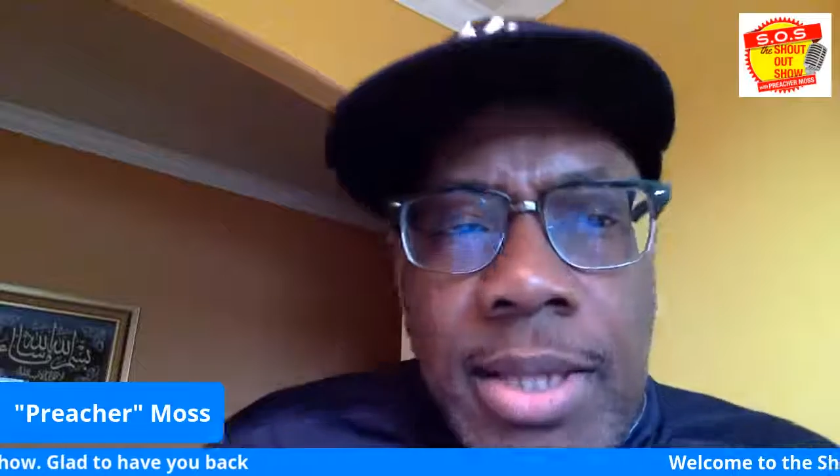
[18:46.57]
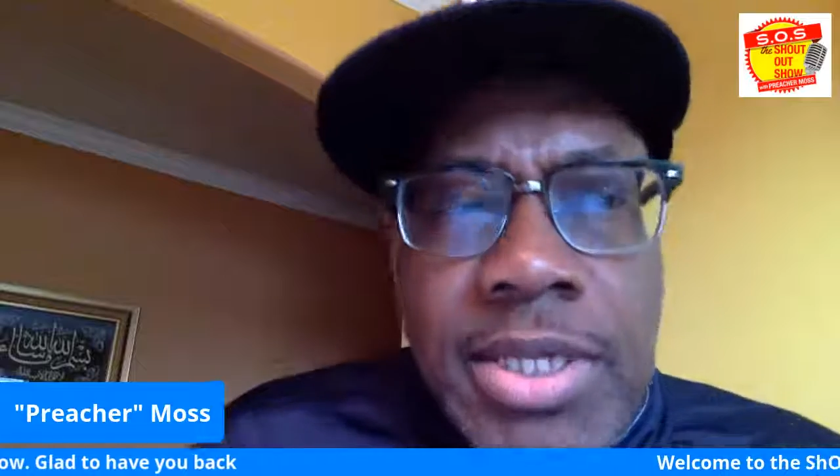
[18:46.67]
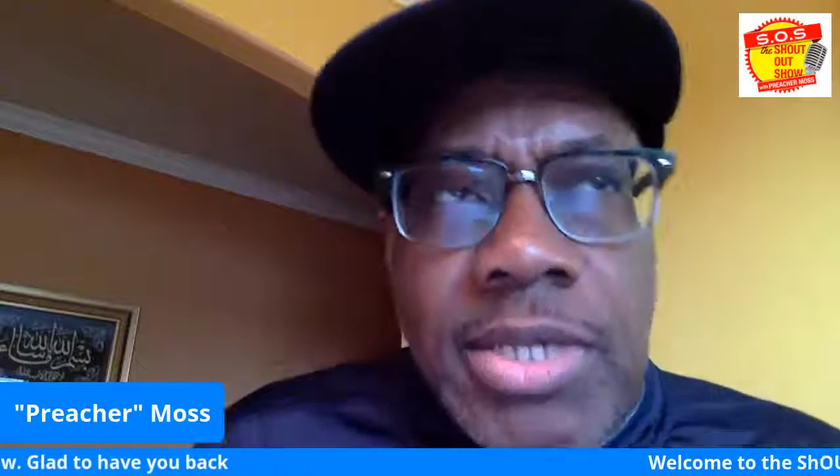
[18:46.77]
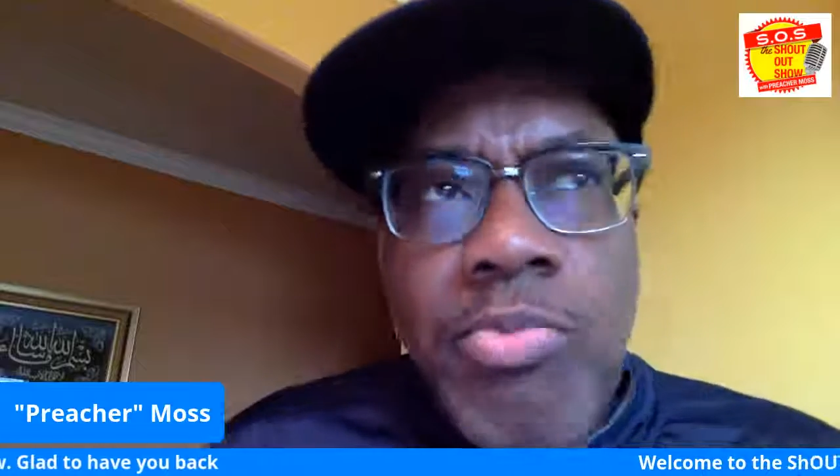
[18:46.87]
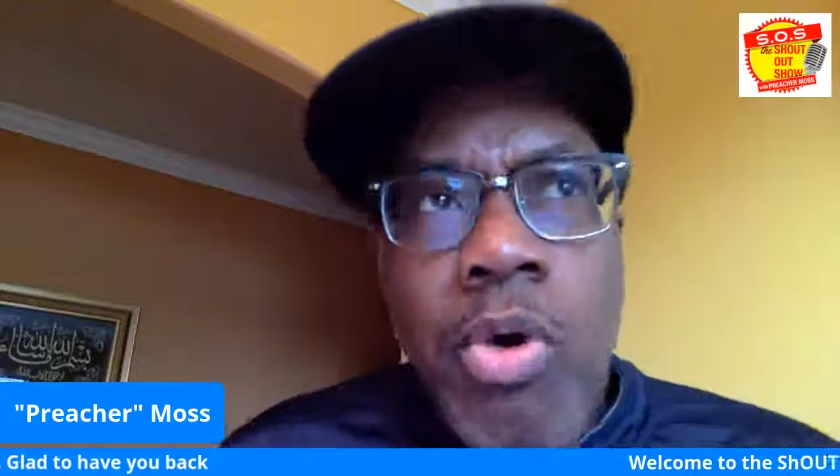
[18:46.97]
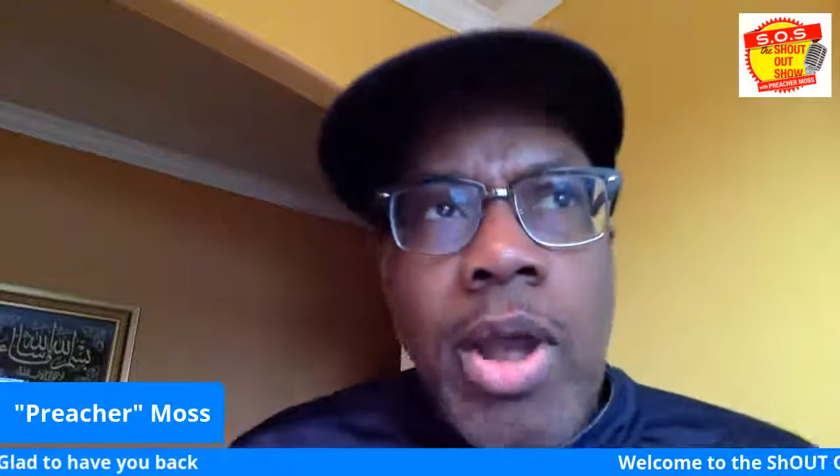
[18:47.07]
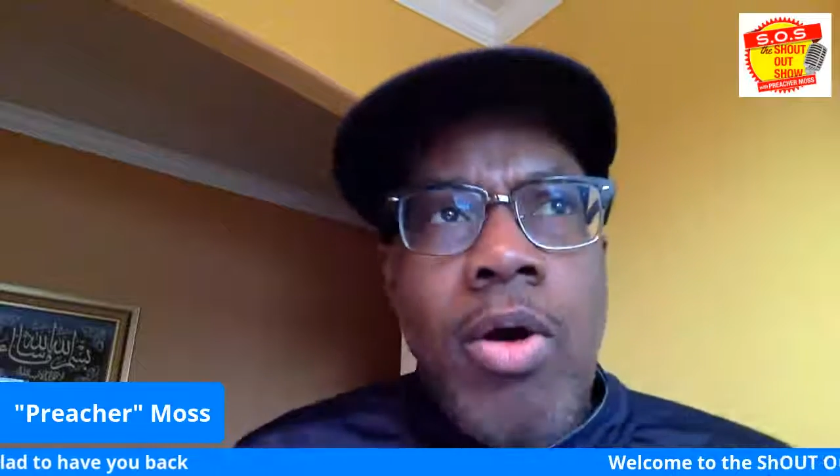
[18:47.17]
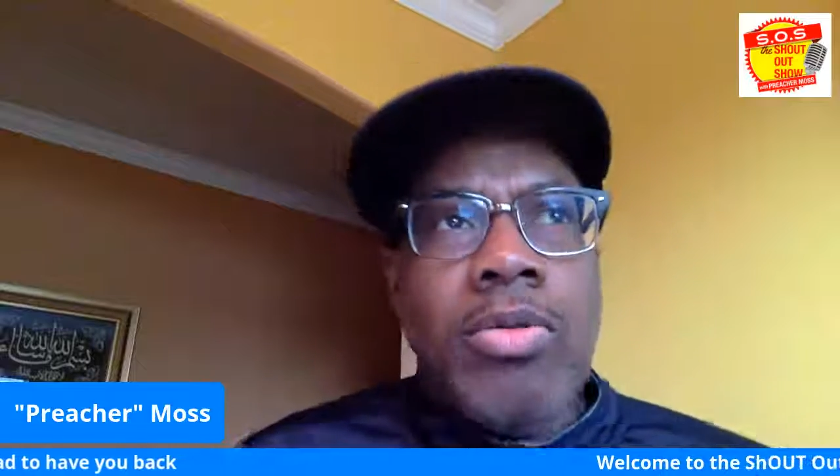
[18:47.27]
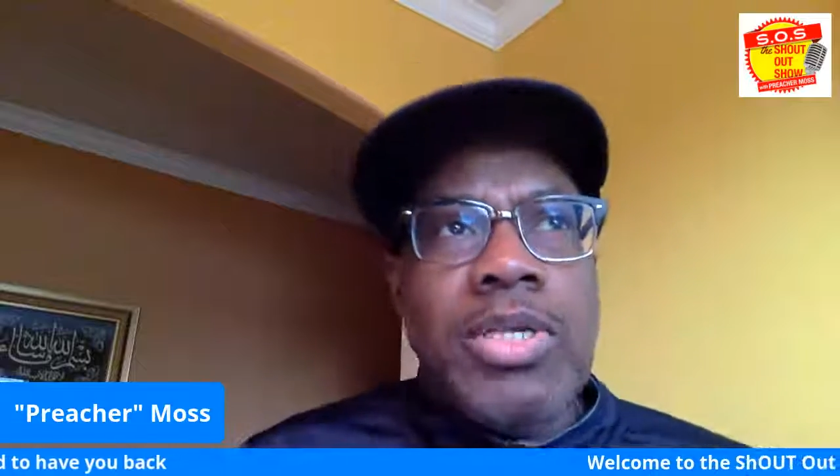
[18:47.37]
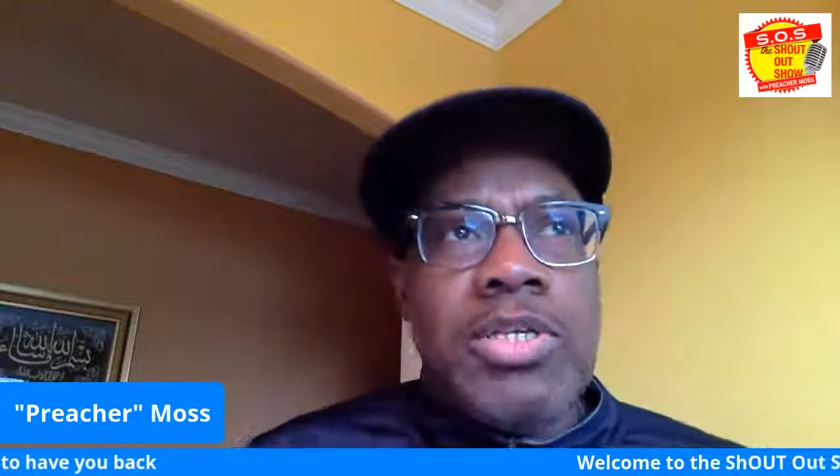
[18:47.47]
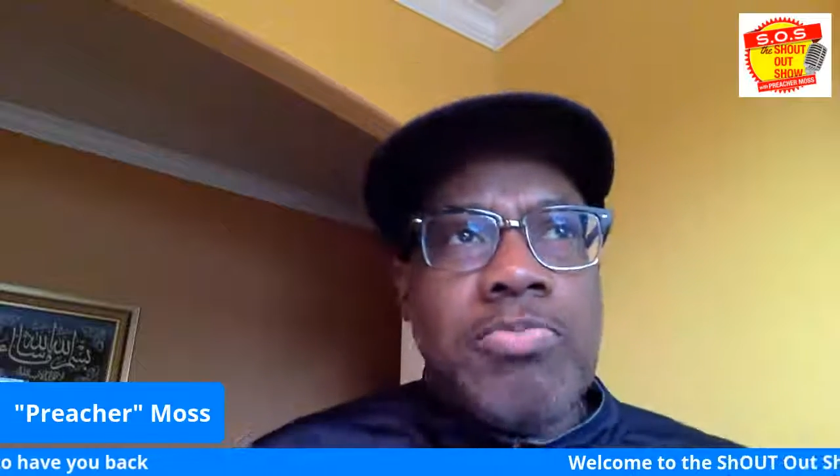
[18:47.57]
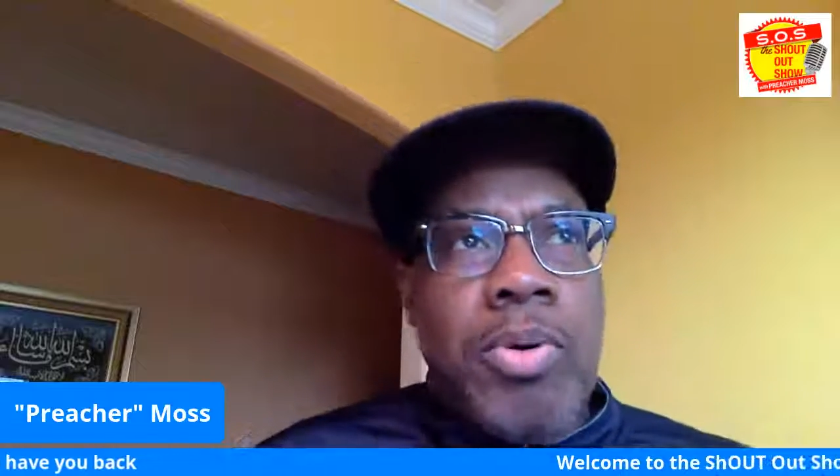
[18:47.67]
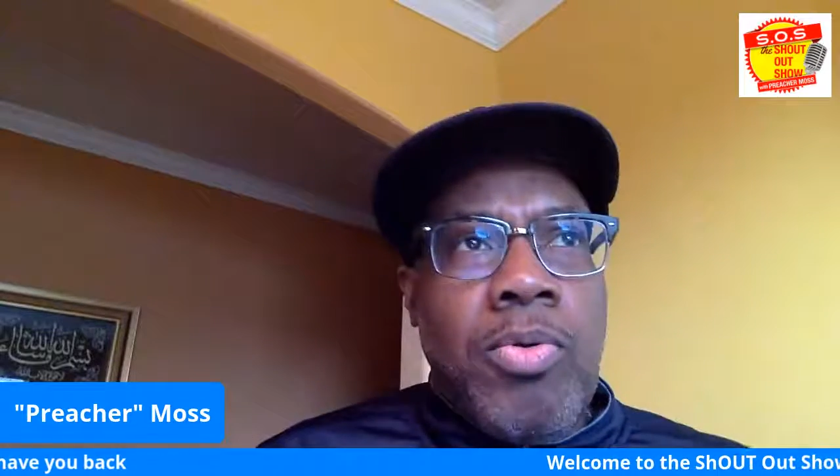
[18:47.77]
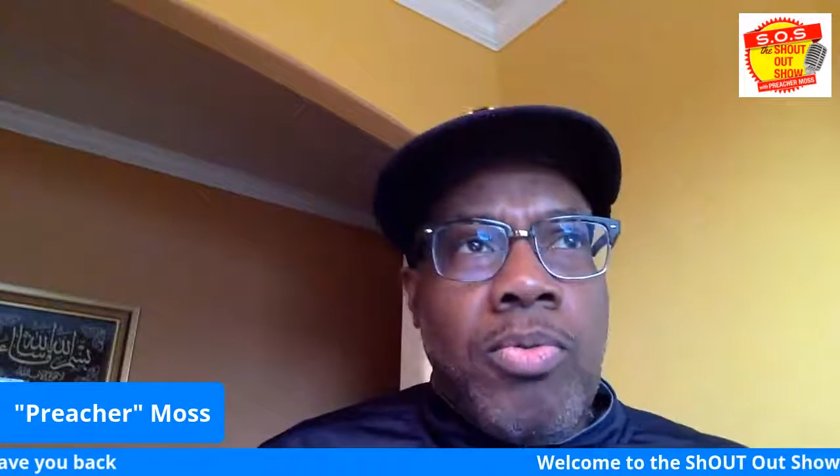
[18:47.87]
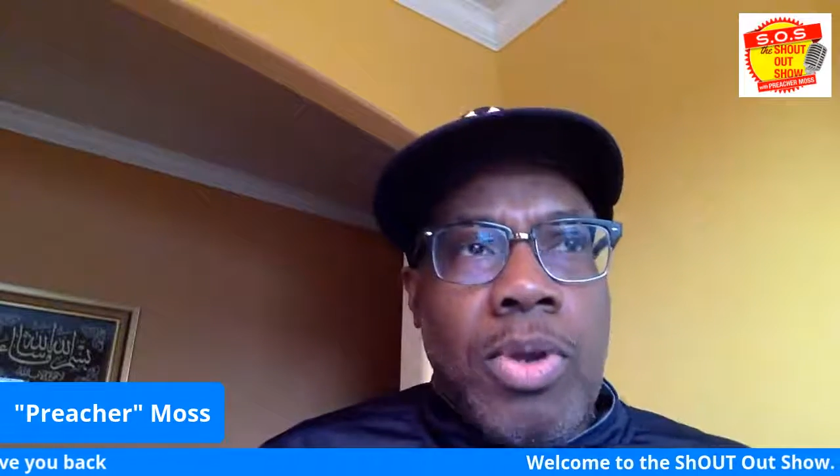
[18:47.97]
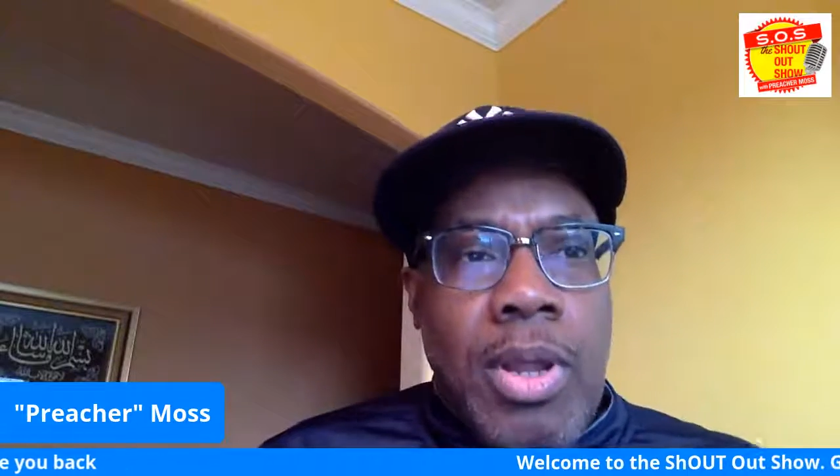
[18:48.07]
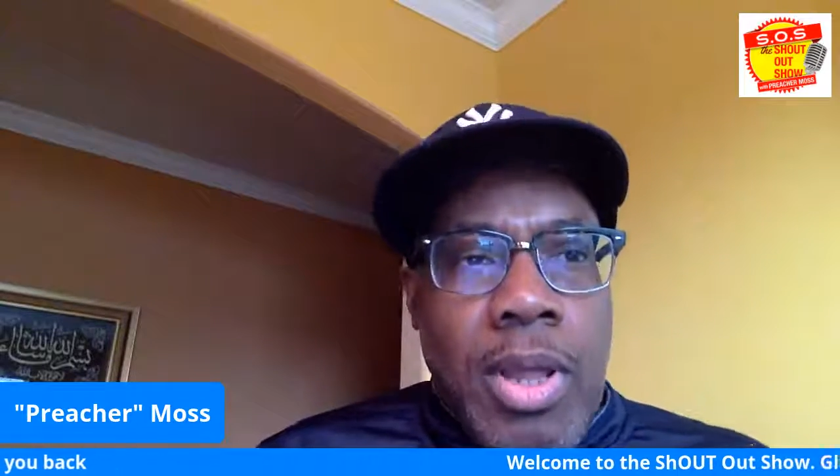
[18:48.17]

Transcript: says, boy, hold this spoon.